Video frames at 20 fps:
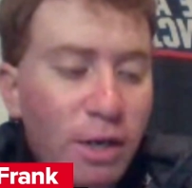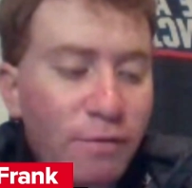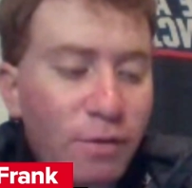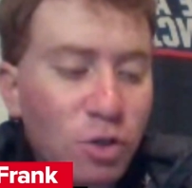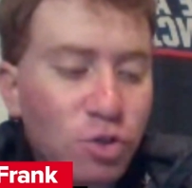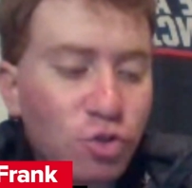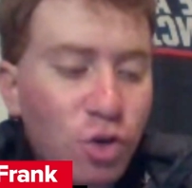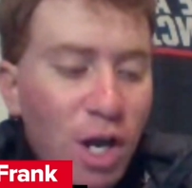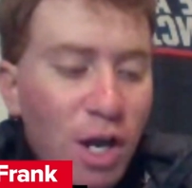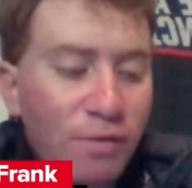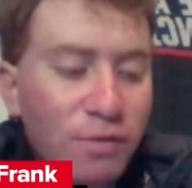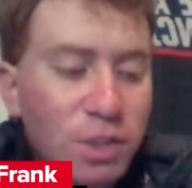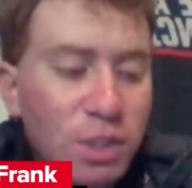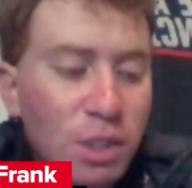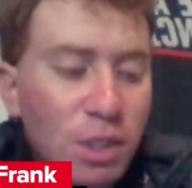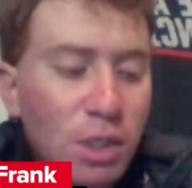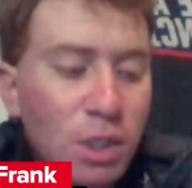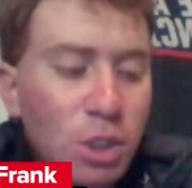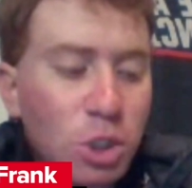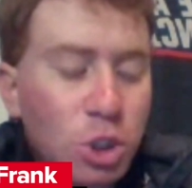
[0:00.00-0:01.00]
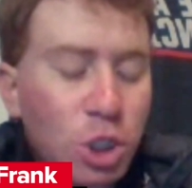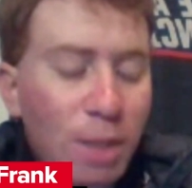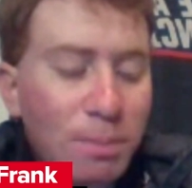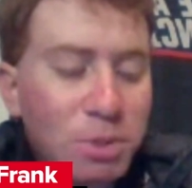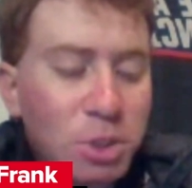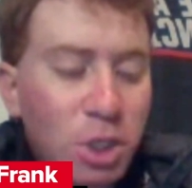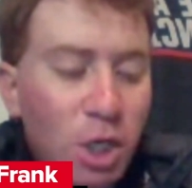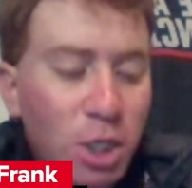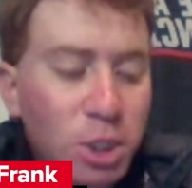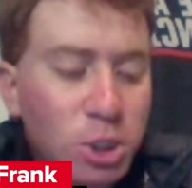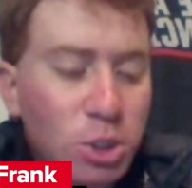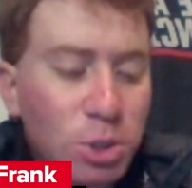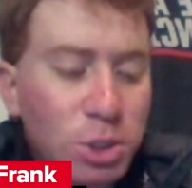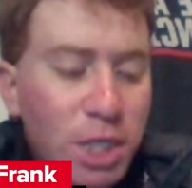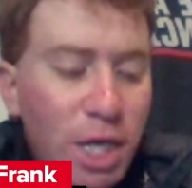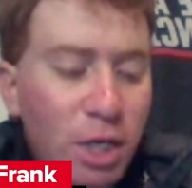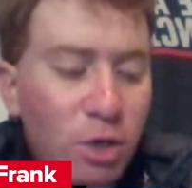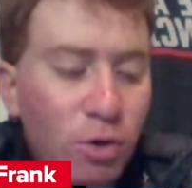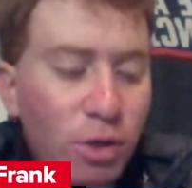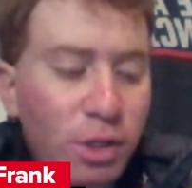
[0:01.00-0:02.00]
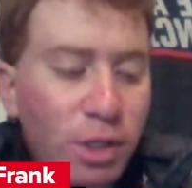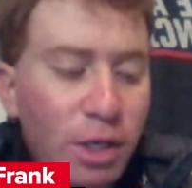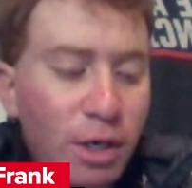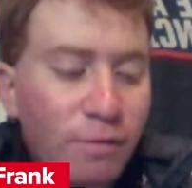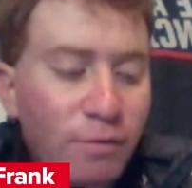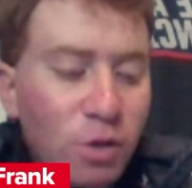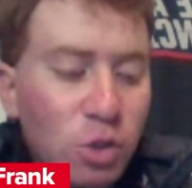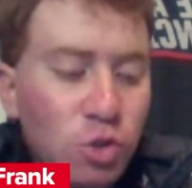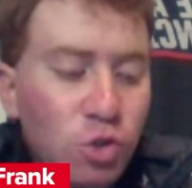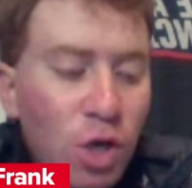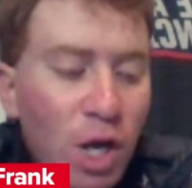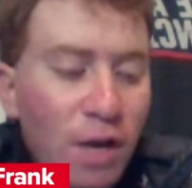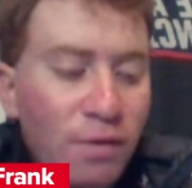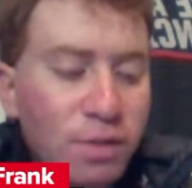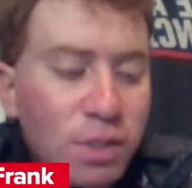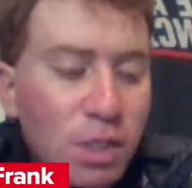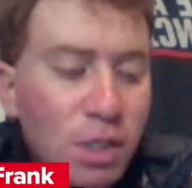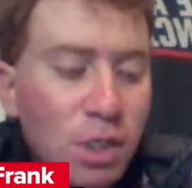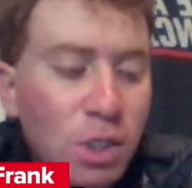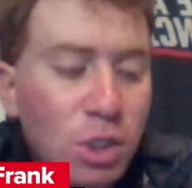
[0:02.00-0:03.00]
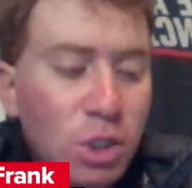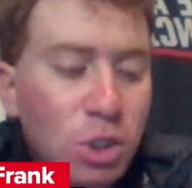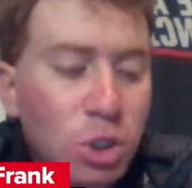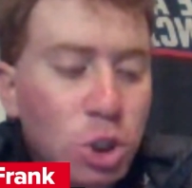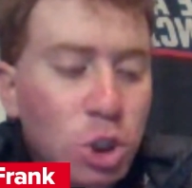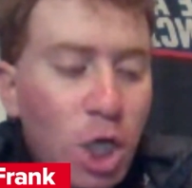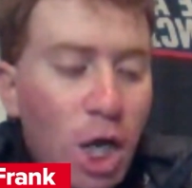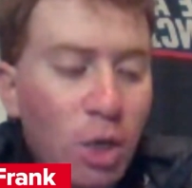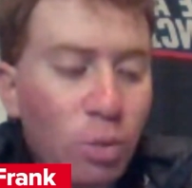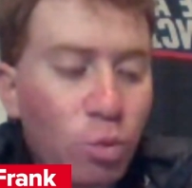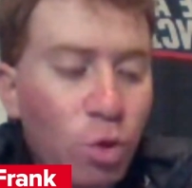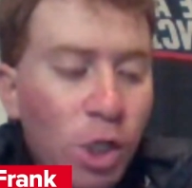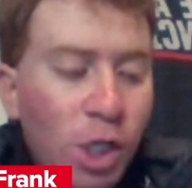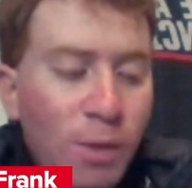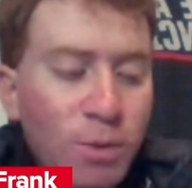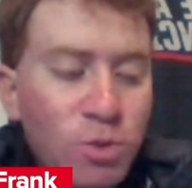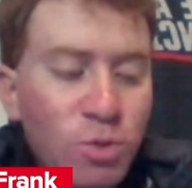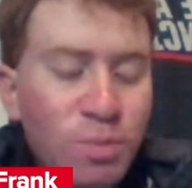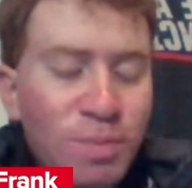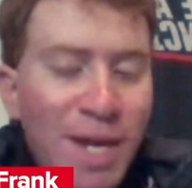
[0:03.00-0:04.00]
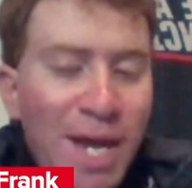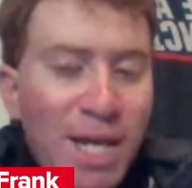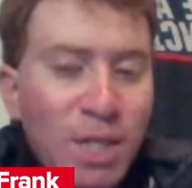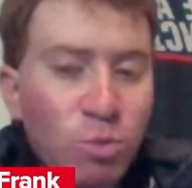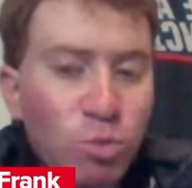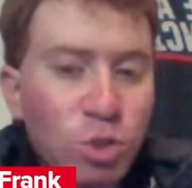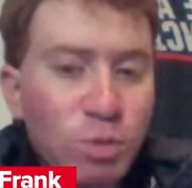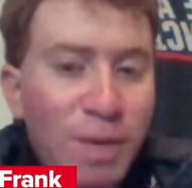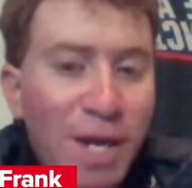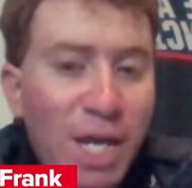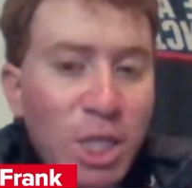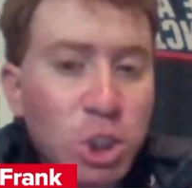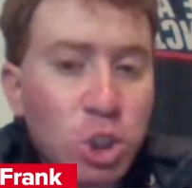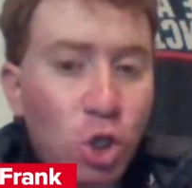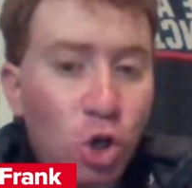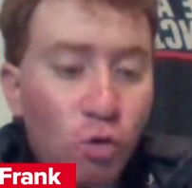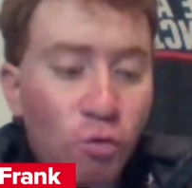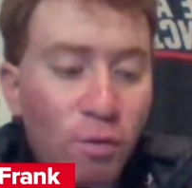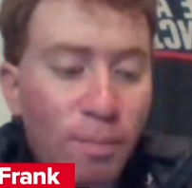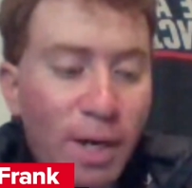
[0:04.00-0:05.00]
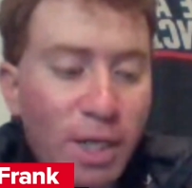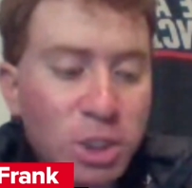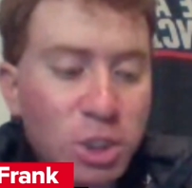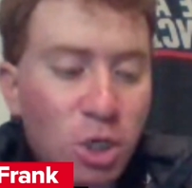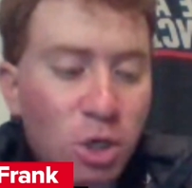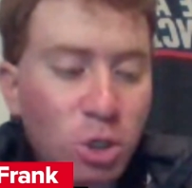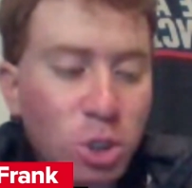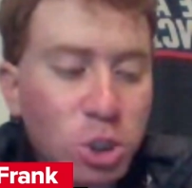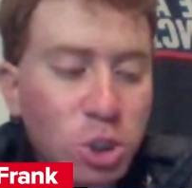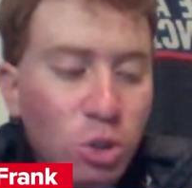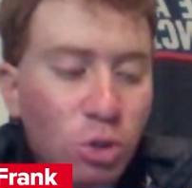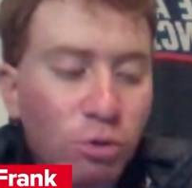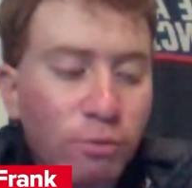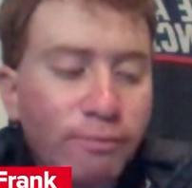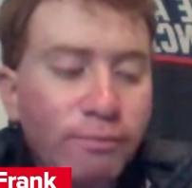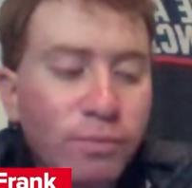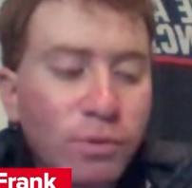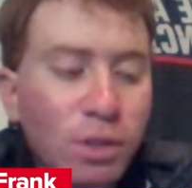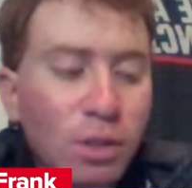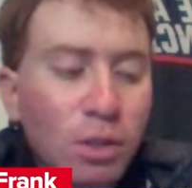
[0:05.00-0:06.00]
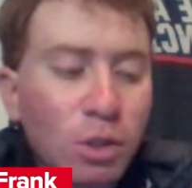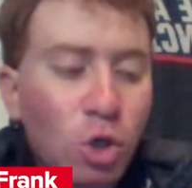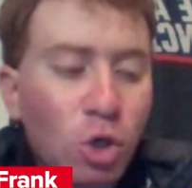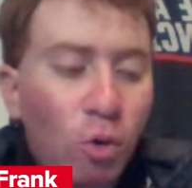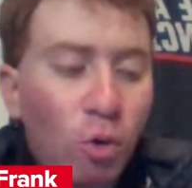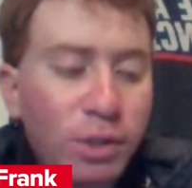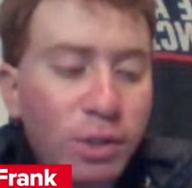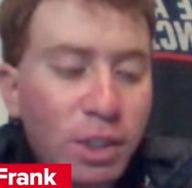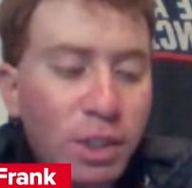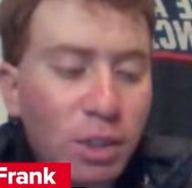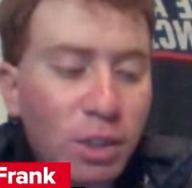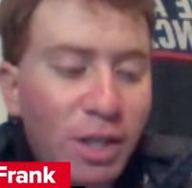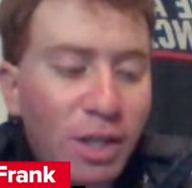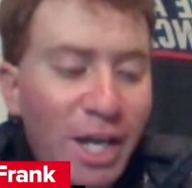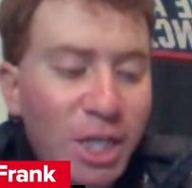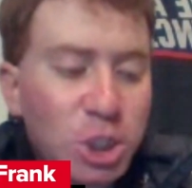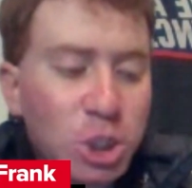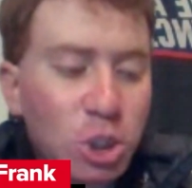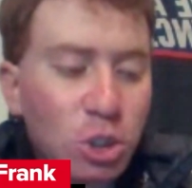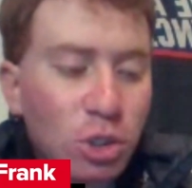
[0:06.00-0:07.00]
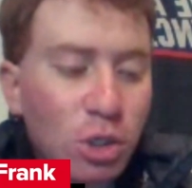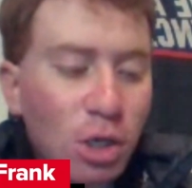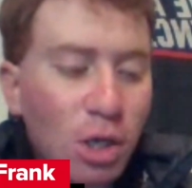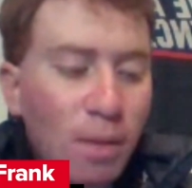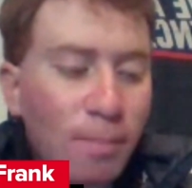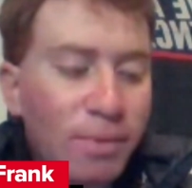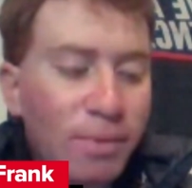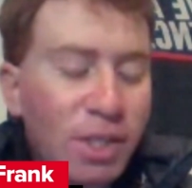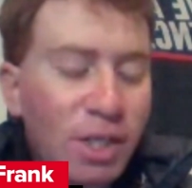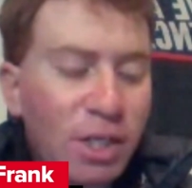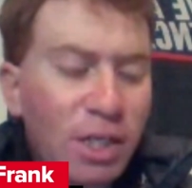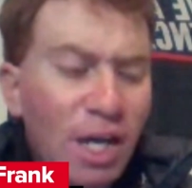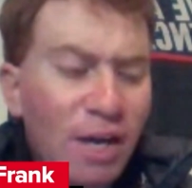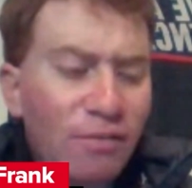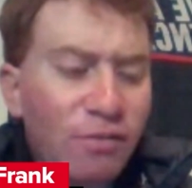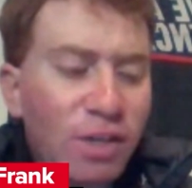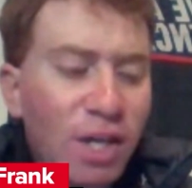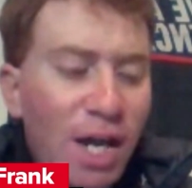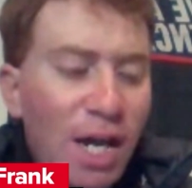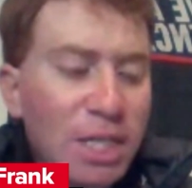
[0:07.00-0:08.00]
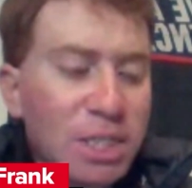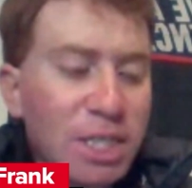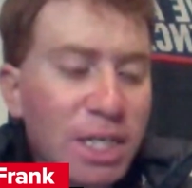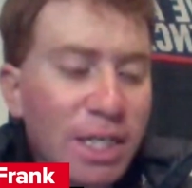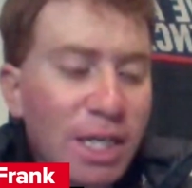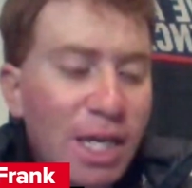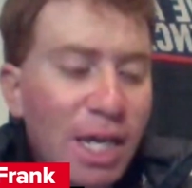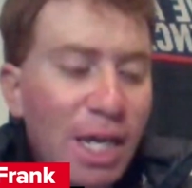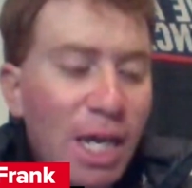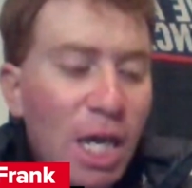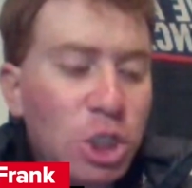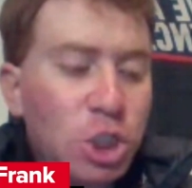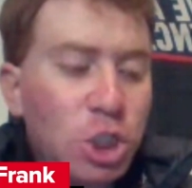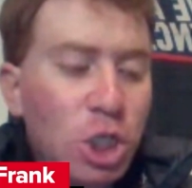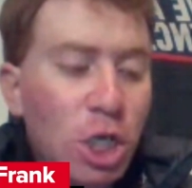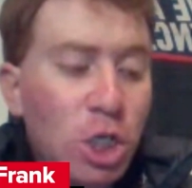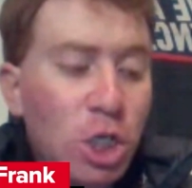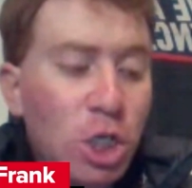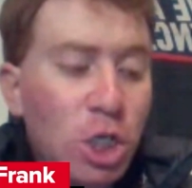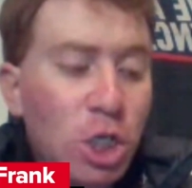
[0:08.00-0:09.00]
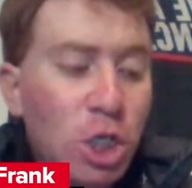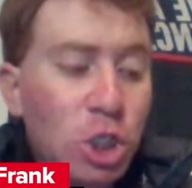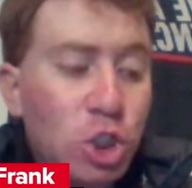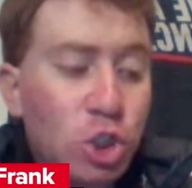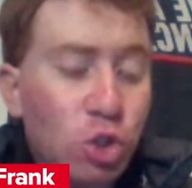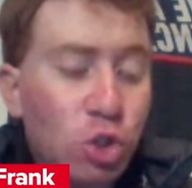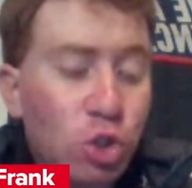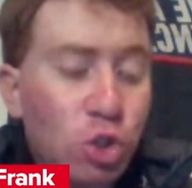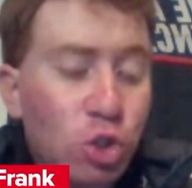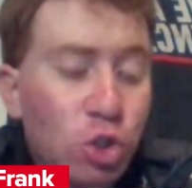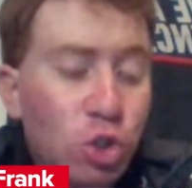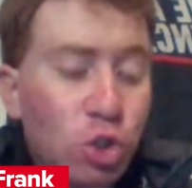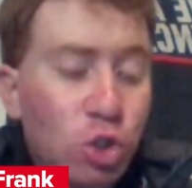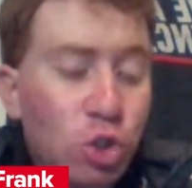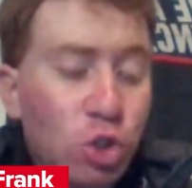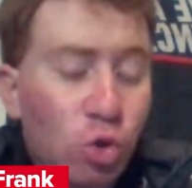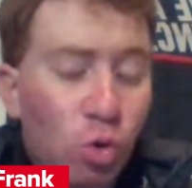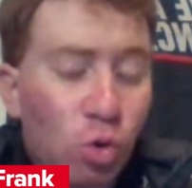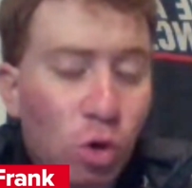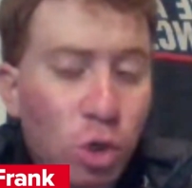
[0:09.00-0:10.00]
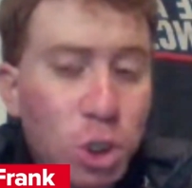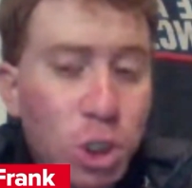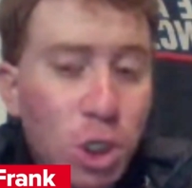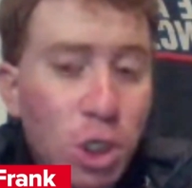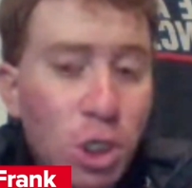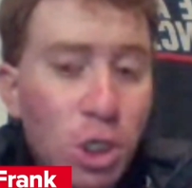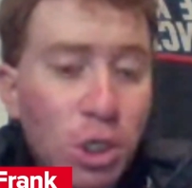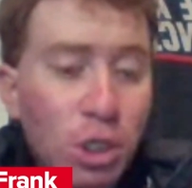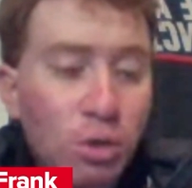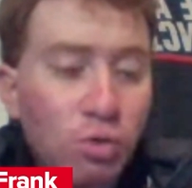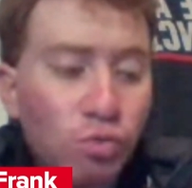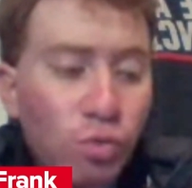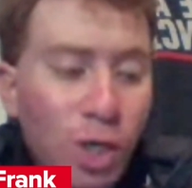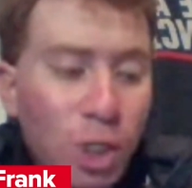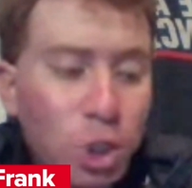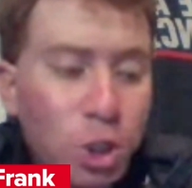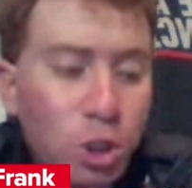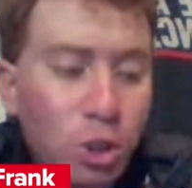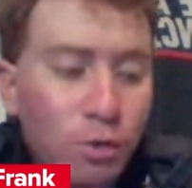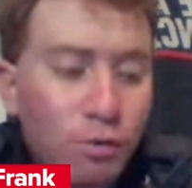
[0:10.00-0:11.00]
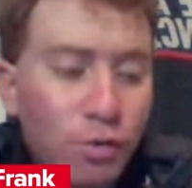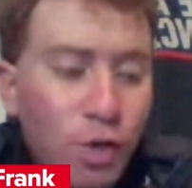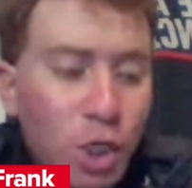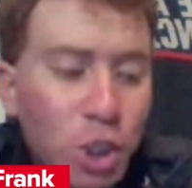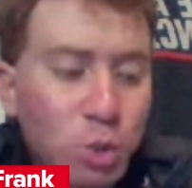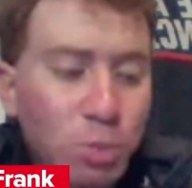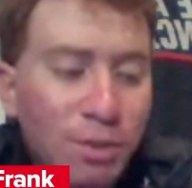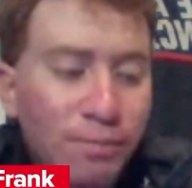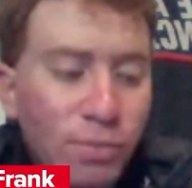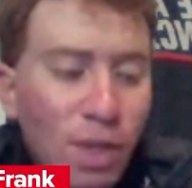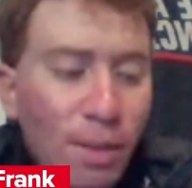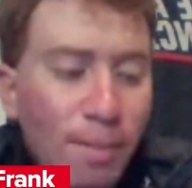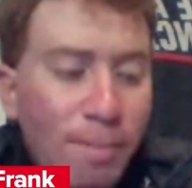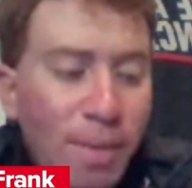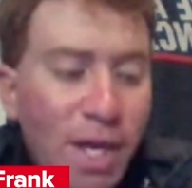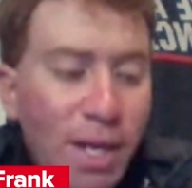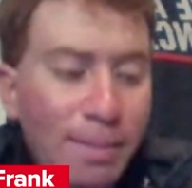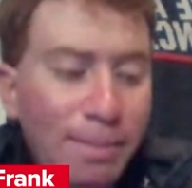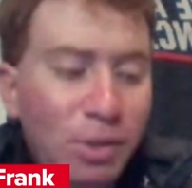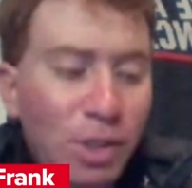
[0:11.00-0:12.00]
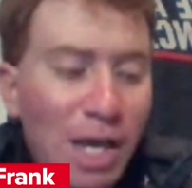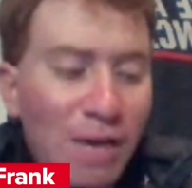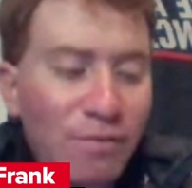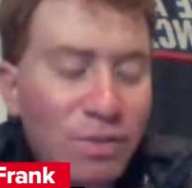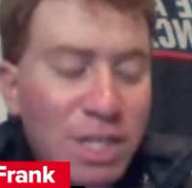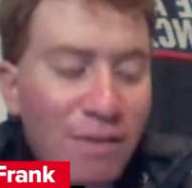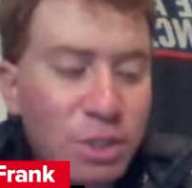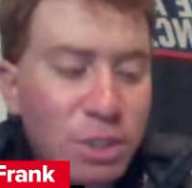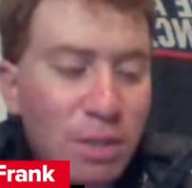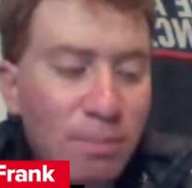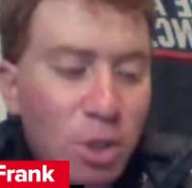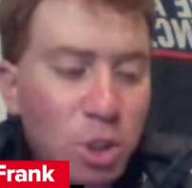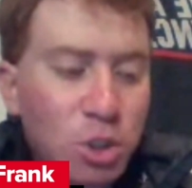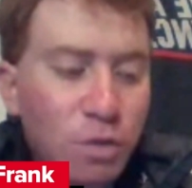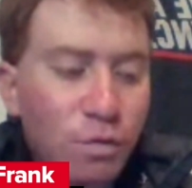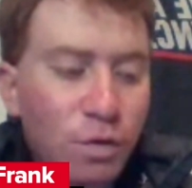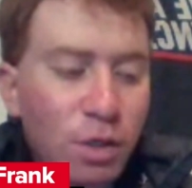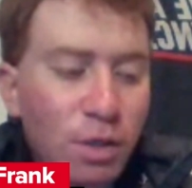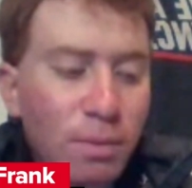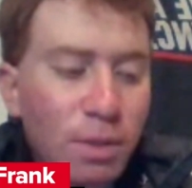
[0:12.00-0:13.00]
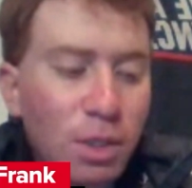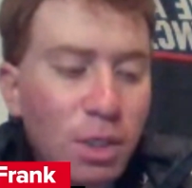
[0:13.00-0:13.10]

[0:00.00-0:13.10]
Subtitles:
NFL draft. James Tunstall's entering the NFL draft. John Williams was passed over by Tunstall going into last year. But then you have guys like A.J. George, redshirt freshman. Ben Blevins, haven't seen much of him.